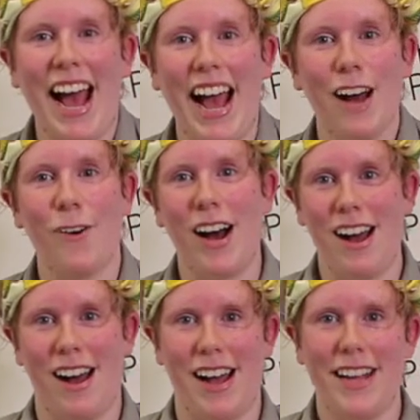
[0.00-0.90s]
how
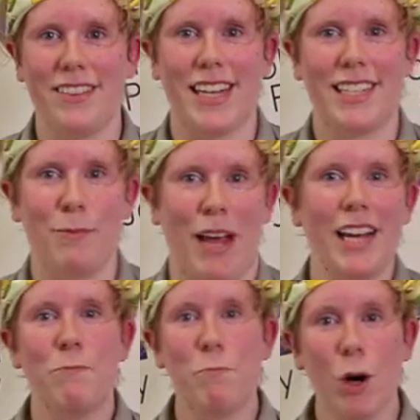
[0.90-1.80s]
I like to
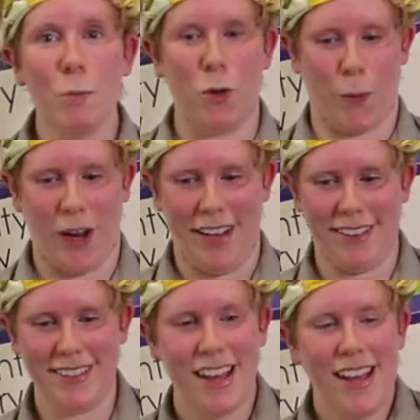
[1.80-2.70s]
make marble
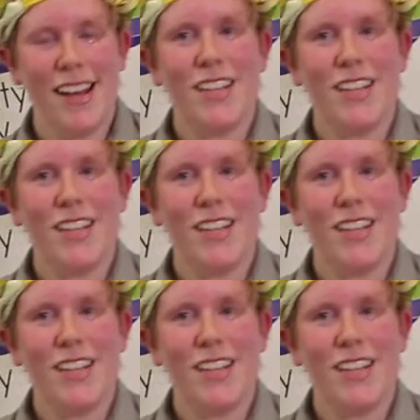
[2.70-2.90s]
runs.